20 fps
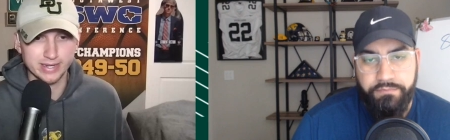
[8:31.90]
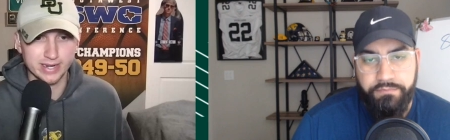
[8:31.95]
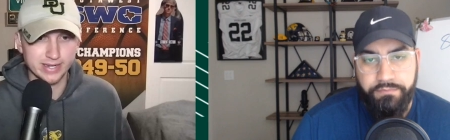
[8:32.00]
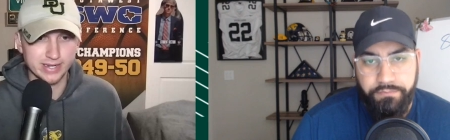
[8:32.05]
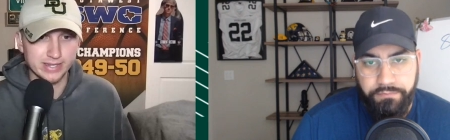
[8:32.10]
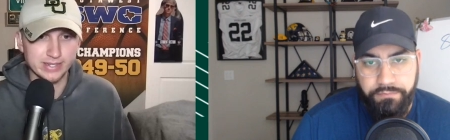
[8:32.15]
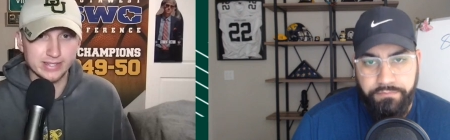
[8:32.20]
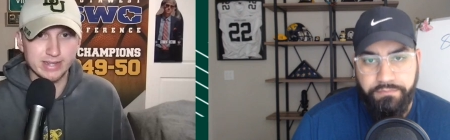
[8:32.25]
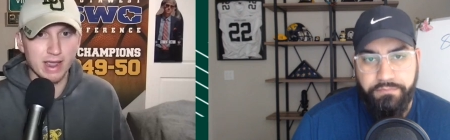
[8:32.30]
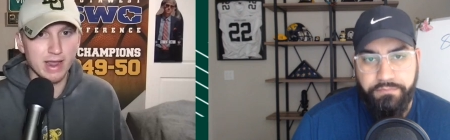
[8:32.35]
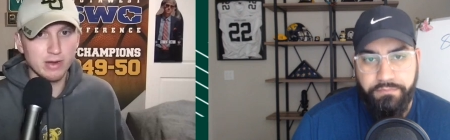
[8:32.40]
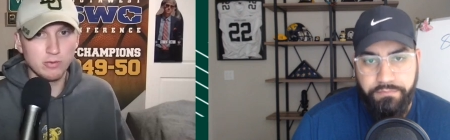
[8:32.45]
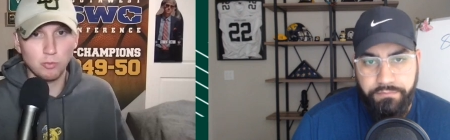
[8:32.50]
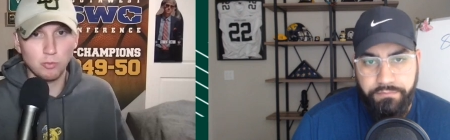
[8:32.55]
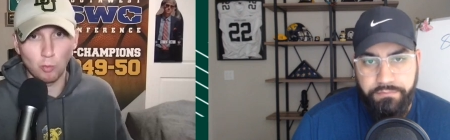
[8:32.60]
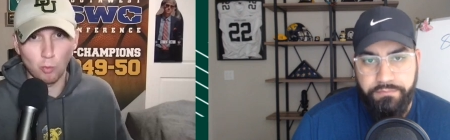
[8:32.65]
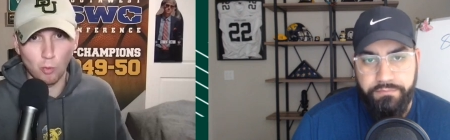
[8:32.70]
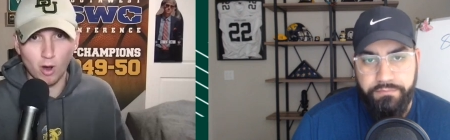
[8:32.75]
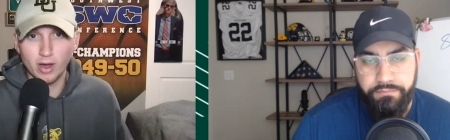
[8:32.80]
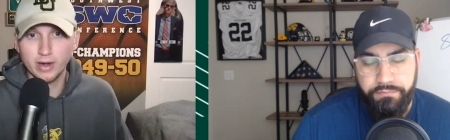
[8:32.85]
Speaker 1: can you take
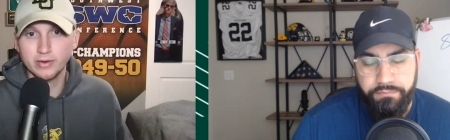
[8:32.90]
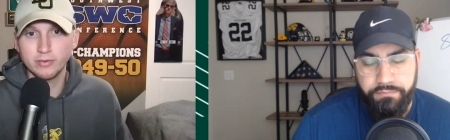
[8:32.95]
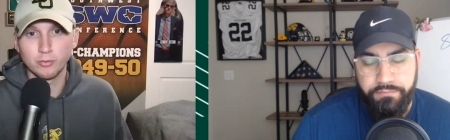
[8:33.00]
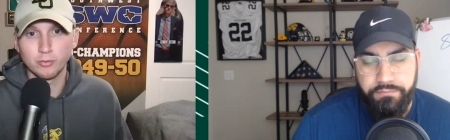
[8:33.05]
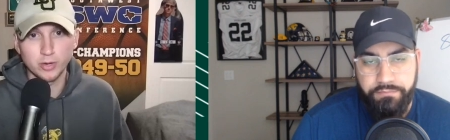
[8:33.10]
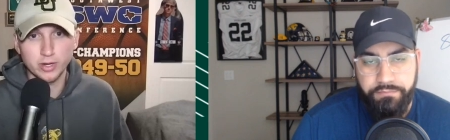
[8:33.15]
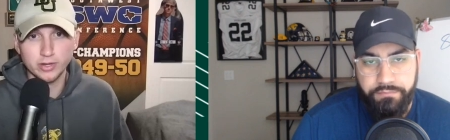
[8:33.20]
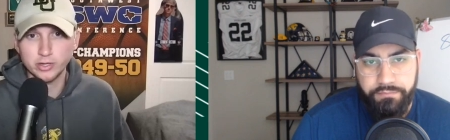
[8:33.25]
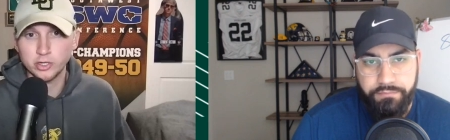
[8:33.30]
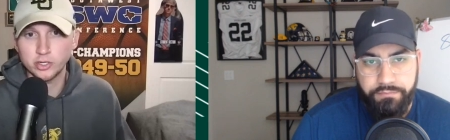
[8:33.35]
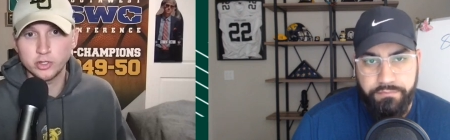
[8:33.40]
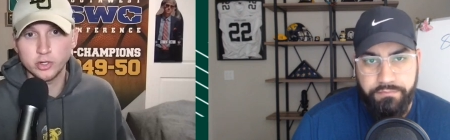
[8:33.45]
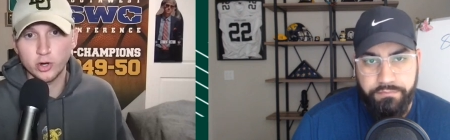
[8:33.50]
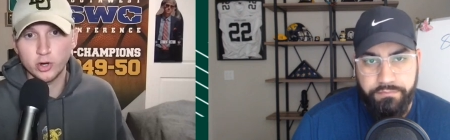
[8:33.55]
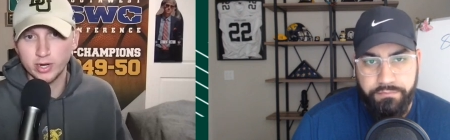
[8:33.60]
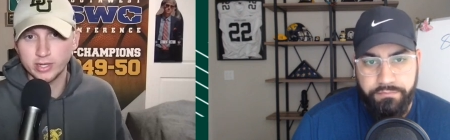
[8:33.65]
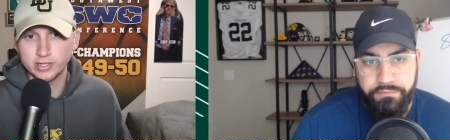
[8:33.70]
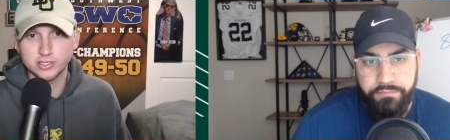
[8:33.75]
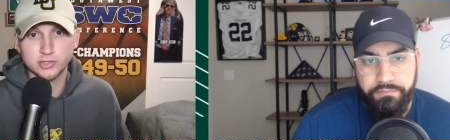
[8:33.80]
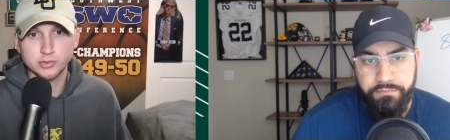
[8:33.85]
one really
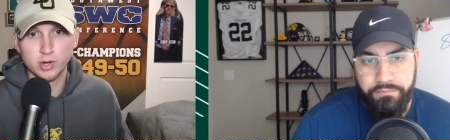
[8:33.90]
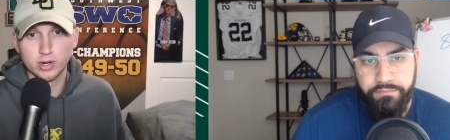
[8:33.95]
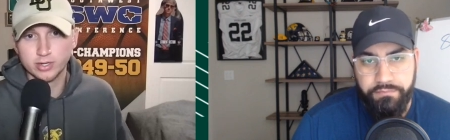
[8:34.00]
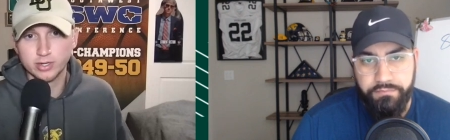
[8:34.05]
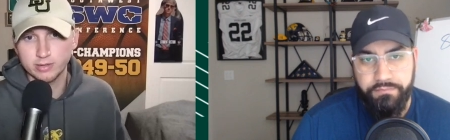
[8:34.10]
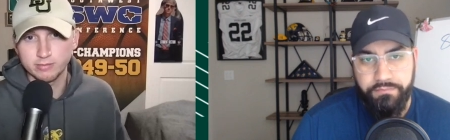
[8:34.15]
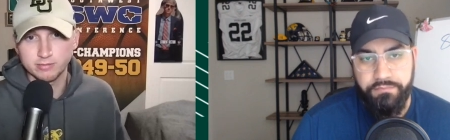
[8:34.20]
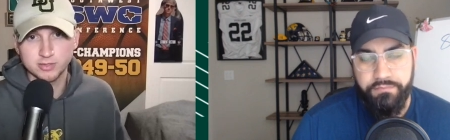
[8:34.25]
good instructive